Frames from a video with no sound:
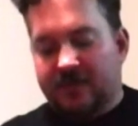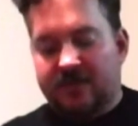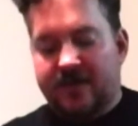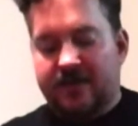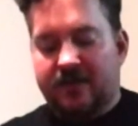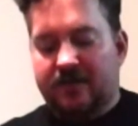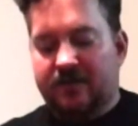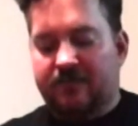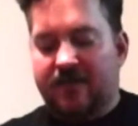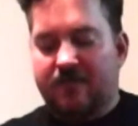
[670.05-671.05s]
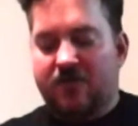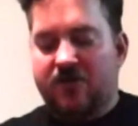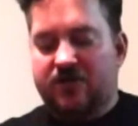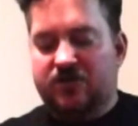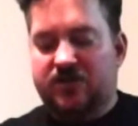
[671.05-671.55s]
And
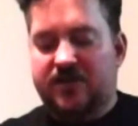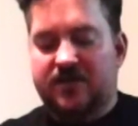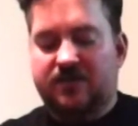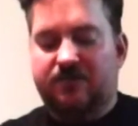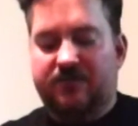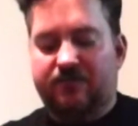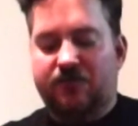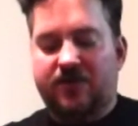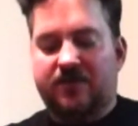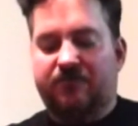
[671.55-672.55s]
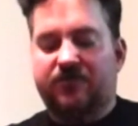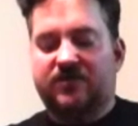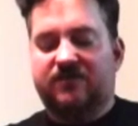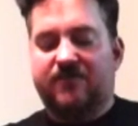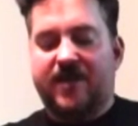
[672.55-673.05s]
American cheese. But we're going to put
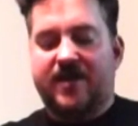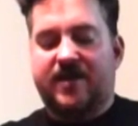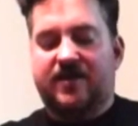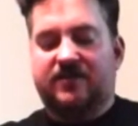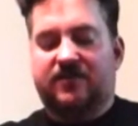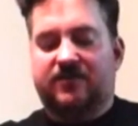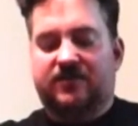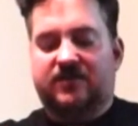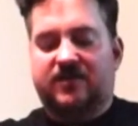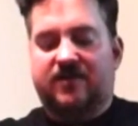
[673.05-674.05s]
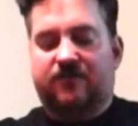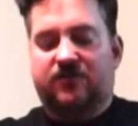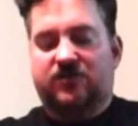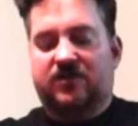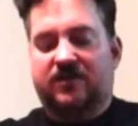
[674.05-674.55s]
some mayonnaise on this sandwich.